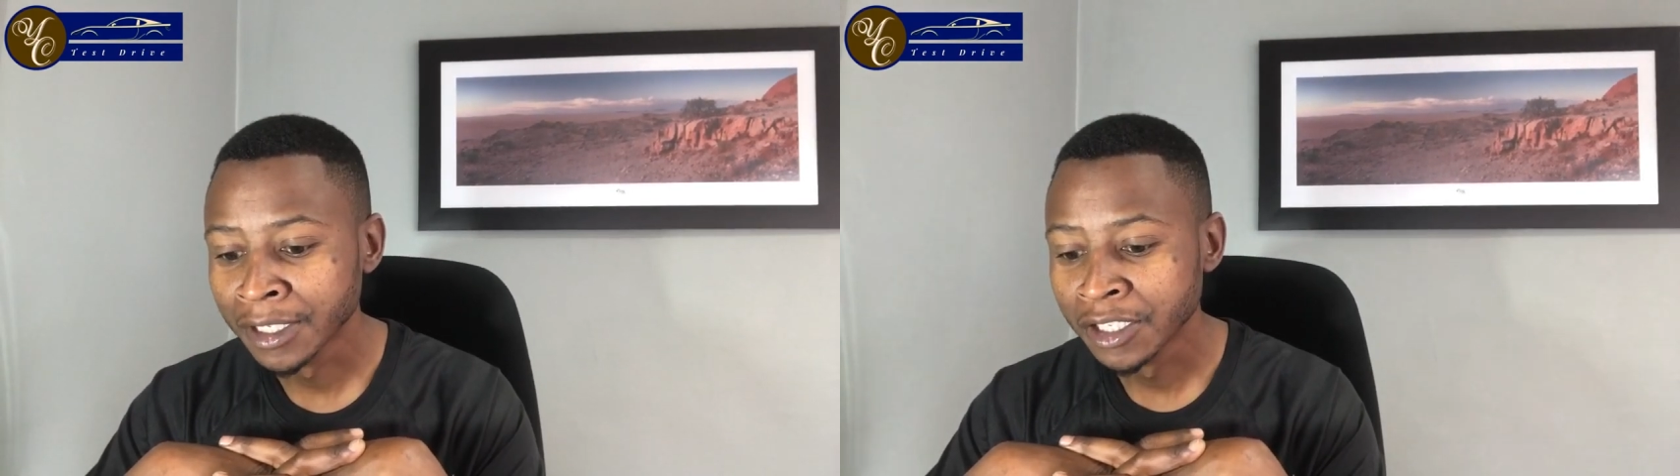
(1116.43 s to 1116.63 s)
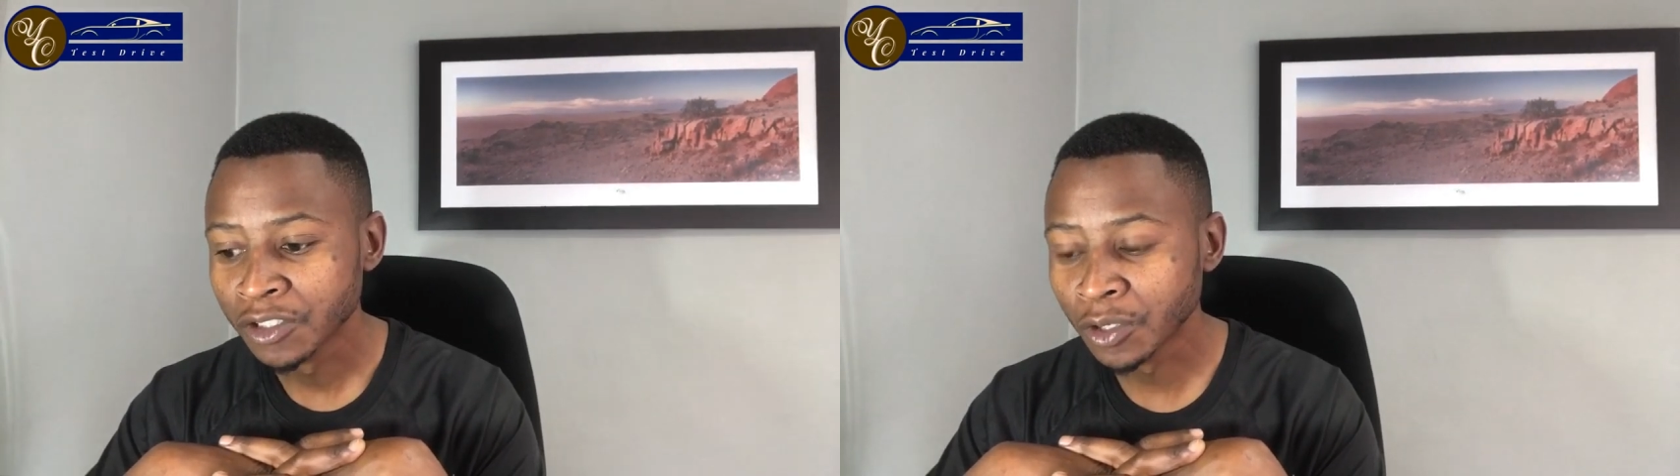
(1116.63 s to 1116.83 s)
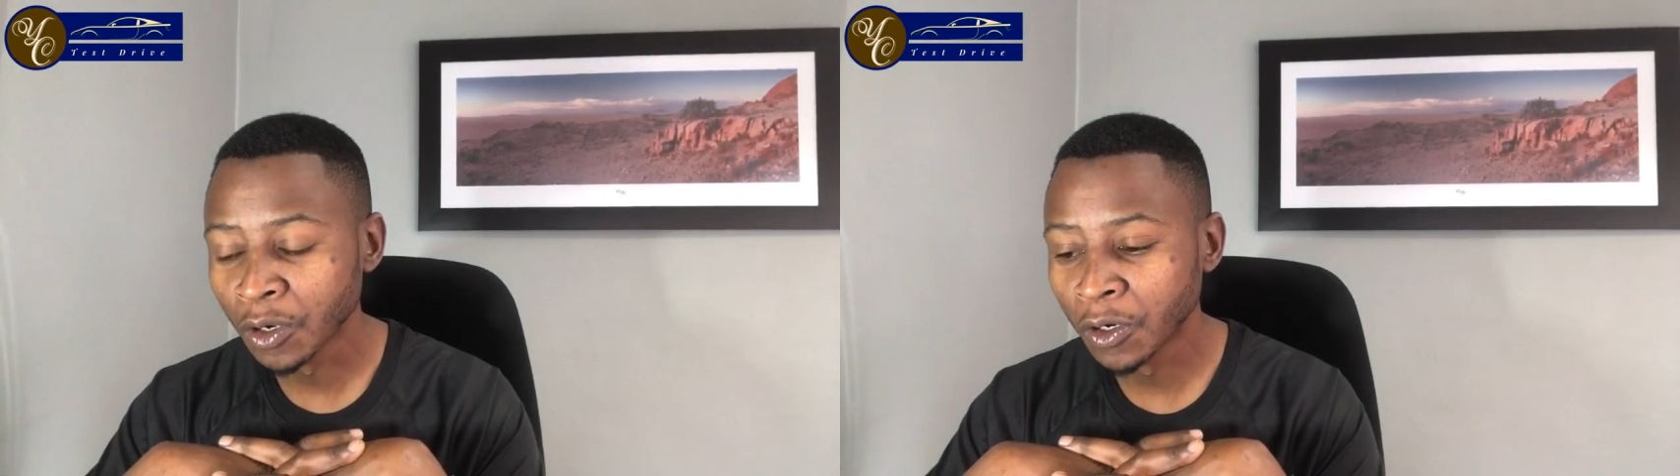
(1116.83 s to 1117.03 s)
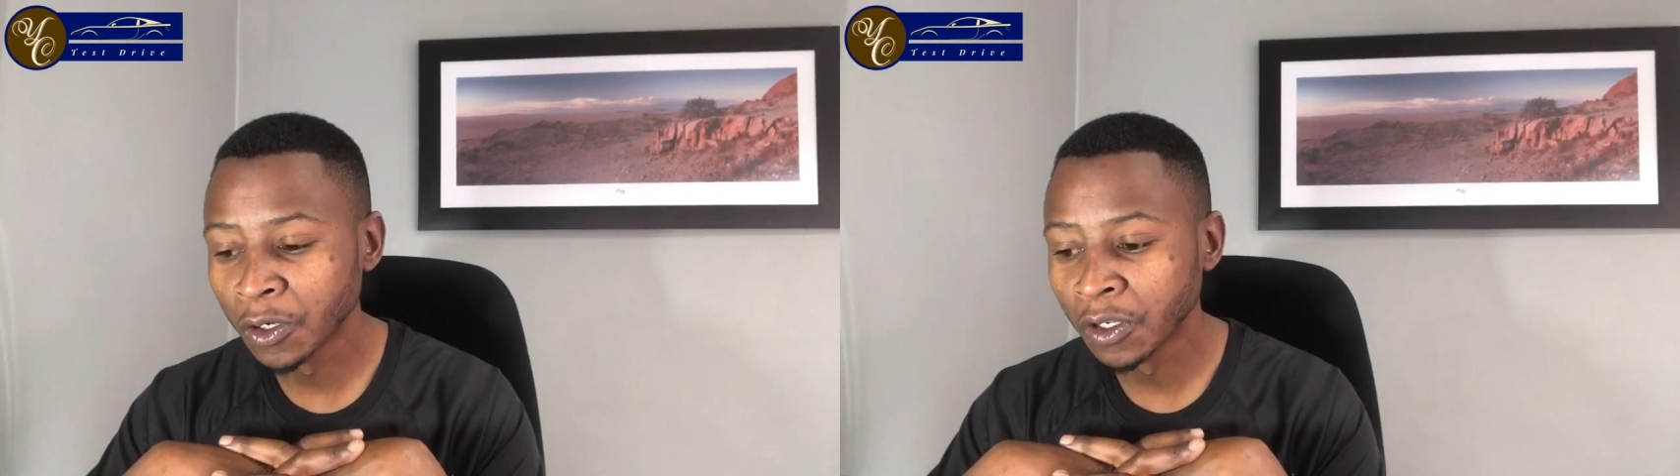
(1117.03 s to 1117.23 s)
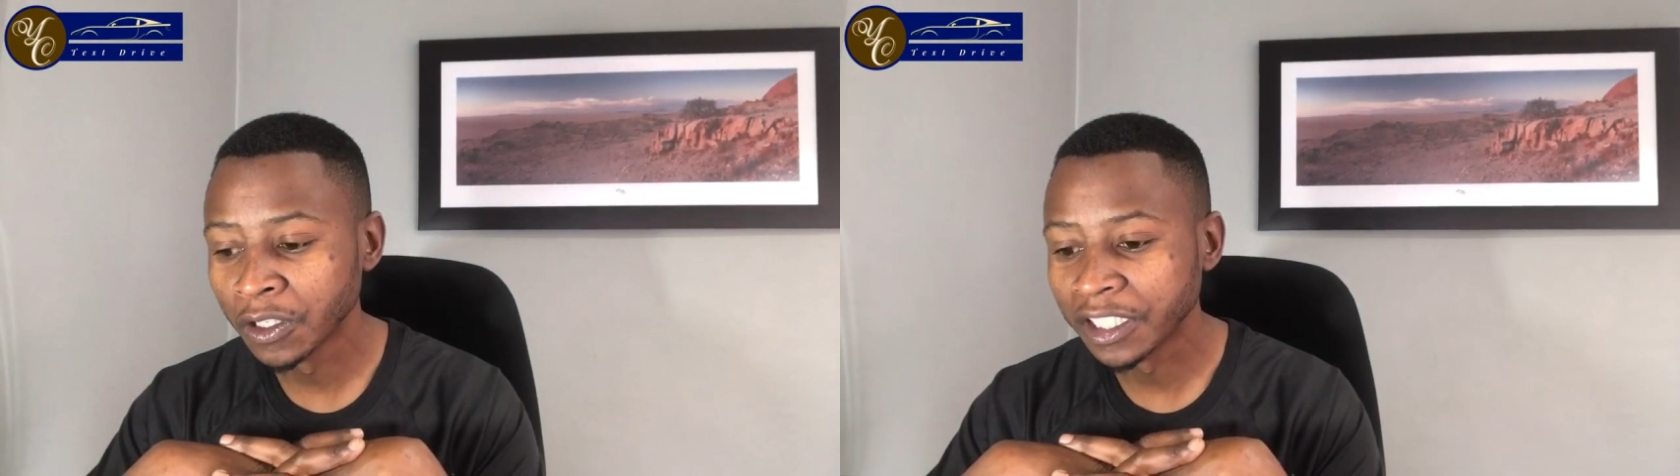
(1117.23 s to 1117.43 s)

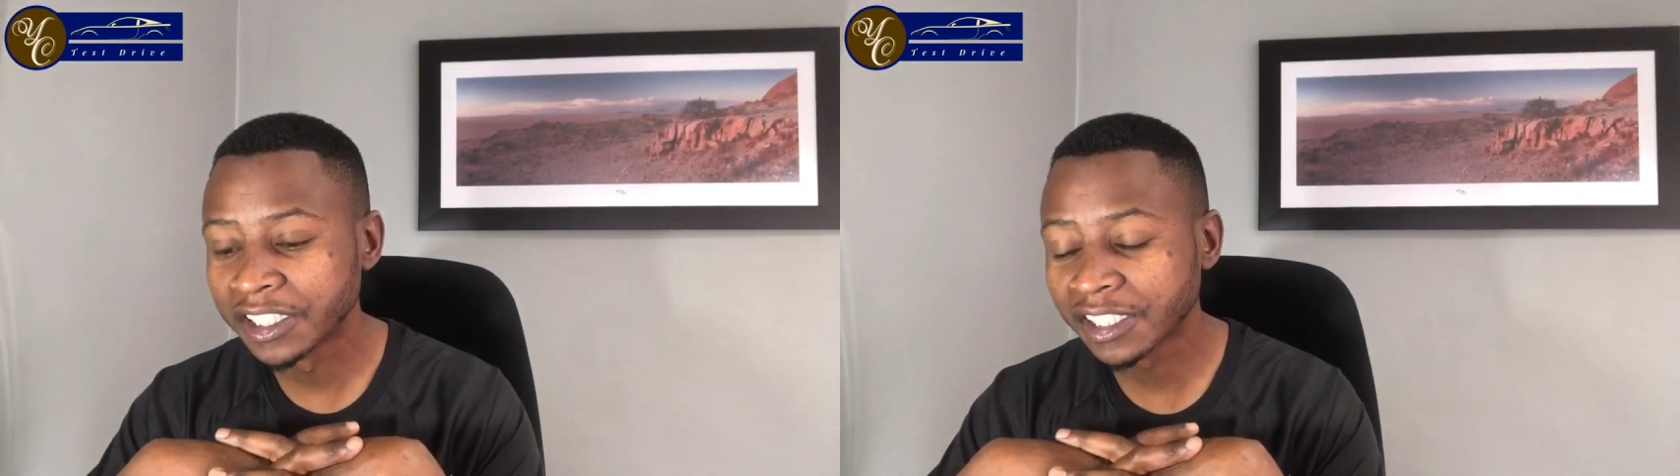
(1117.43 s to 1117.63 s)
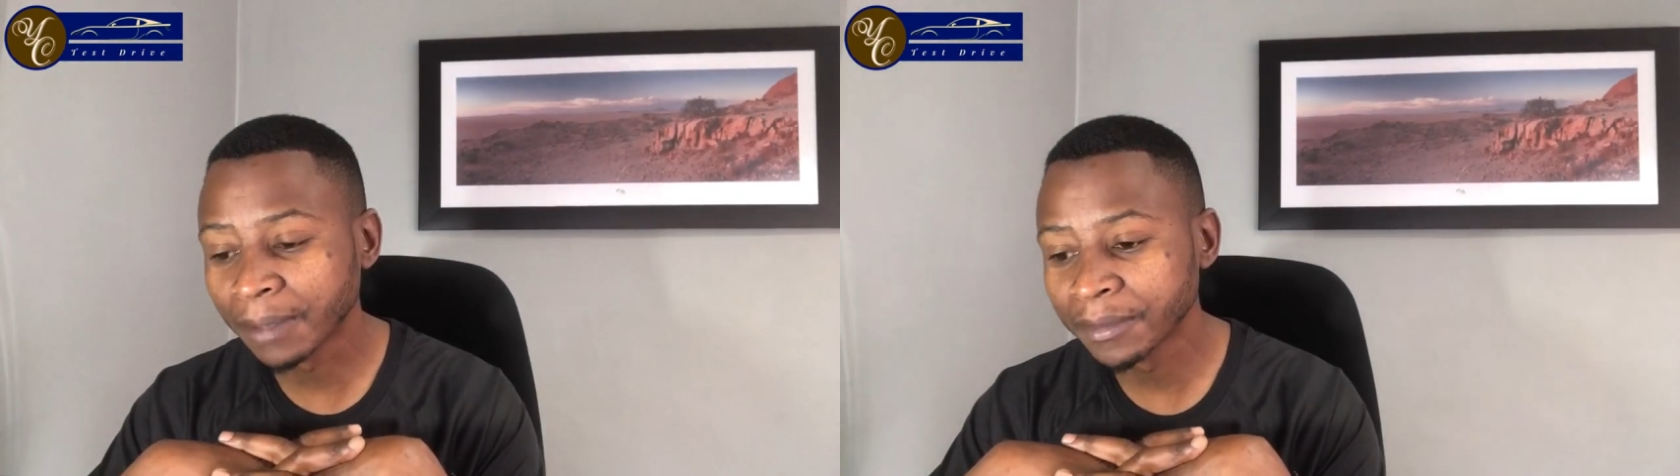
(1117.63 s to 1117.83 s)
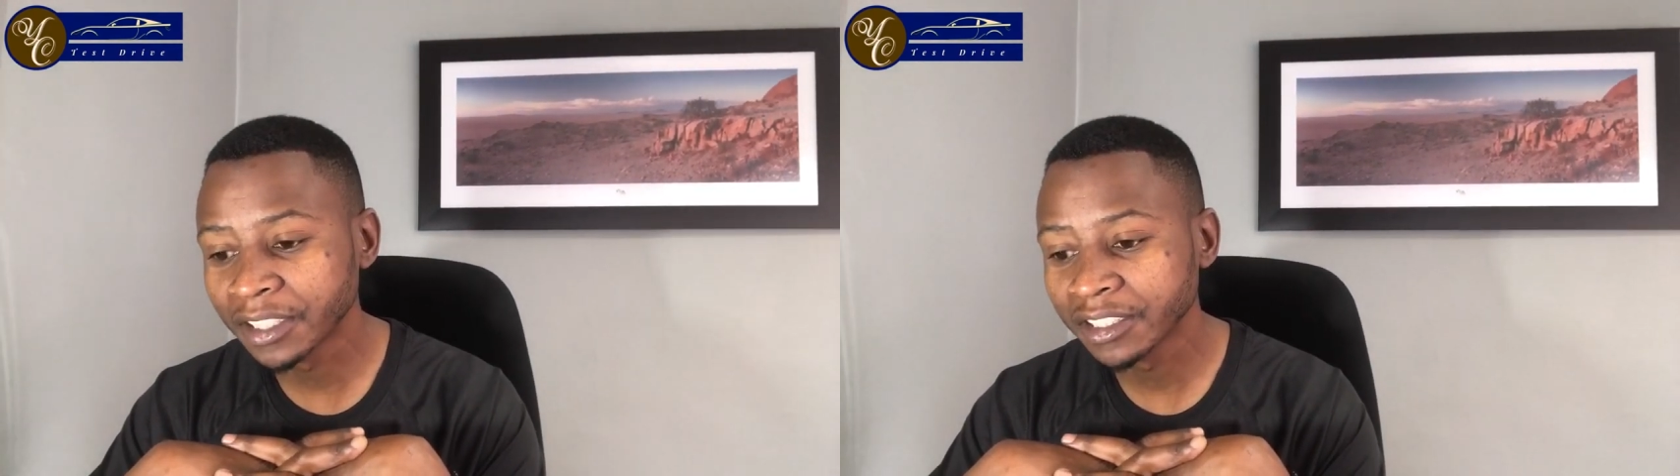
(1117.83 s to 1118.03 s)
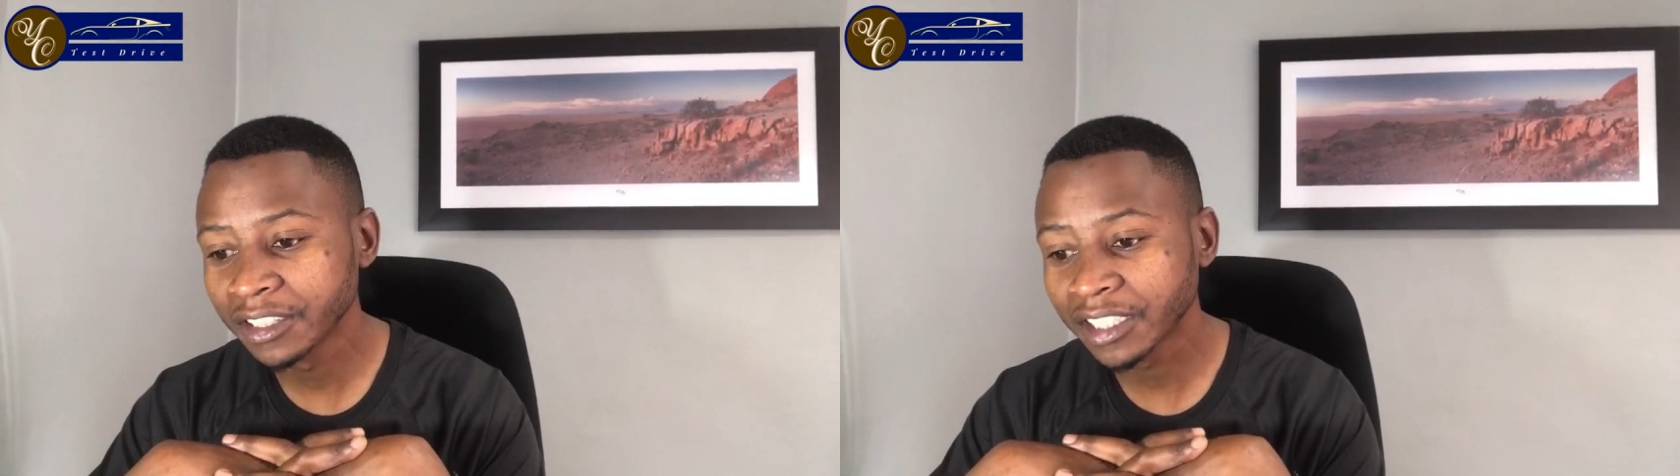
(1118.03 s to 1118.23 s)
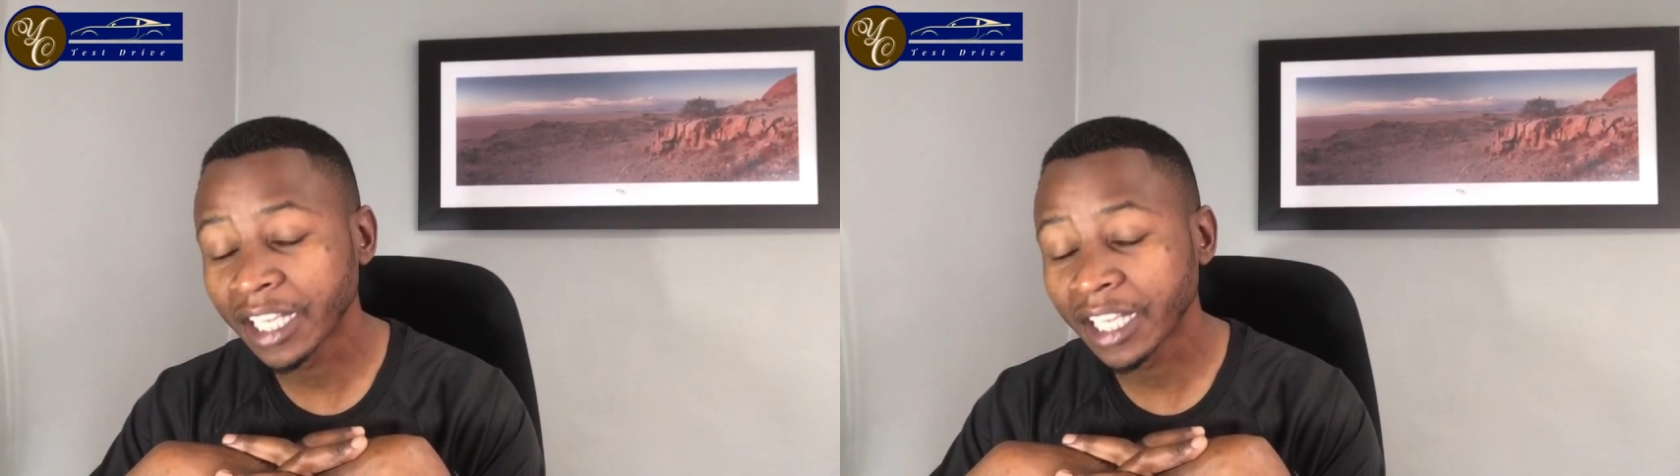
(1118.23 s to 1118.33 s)
So it's something that